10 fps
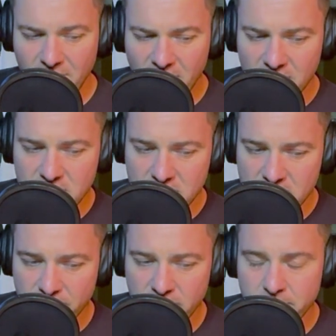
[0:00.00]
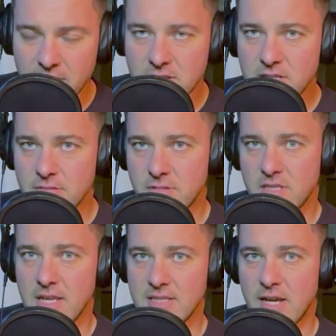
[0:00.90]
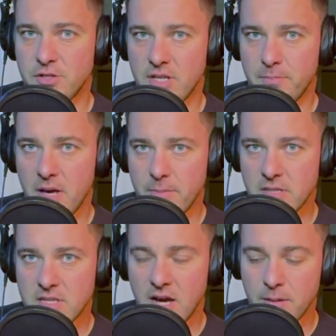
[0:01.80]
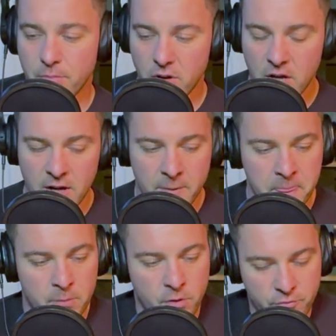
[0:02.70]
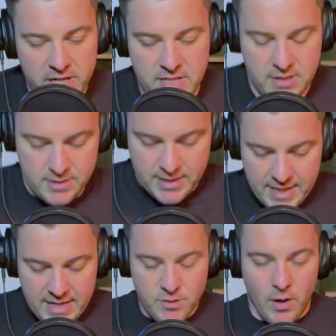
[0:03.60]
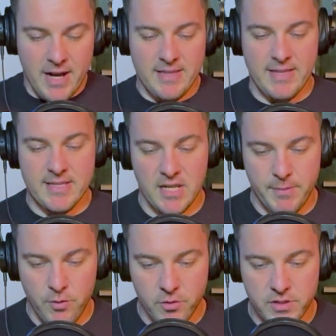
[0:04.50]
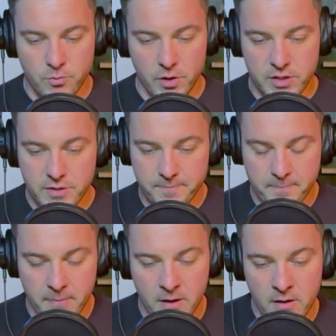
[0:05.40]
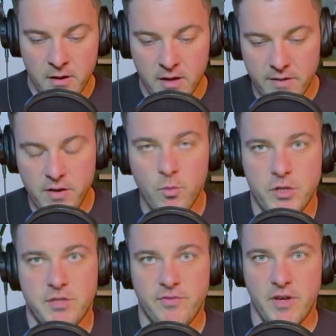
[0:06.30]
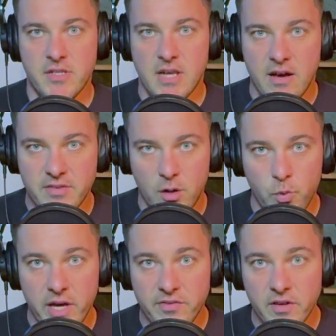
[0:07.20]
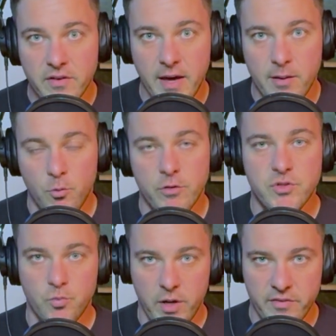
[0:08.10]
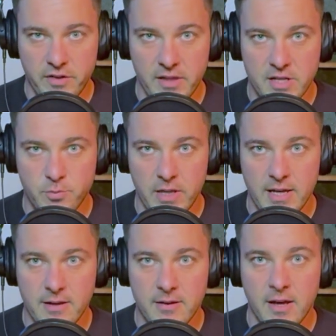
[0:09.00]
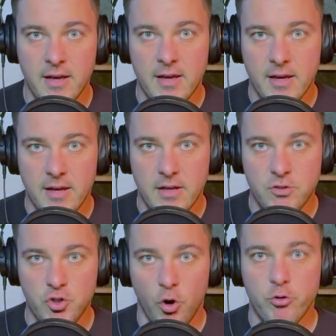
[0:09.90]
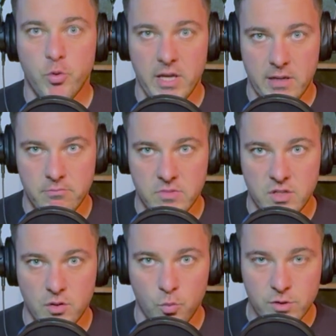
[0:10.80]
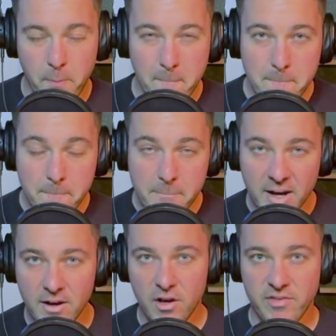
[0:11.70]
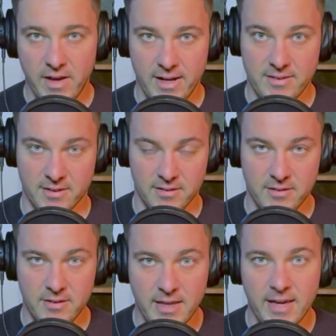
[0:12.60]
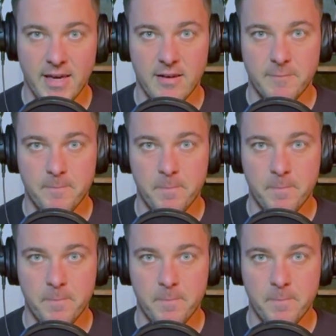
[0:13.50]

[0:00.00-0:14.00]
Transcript: This is different because Sneed's actually a permanent signing, but here's why I think he's going to make Warrington worse. If you watch the first half of that Wakefield game, Warrington-Wakefield last weekend, George Williams was perfect kicking.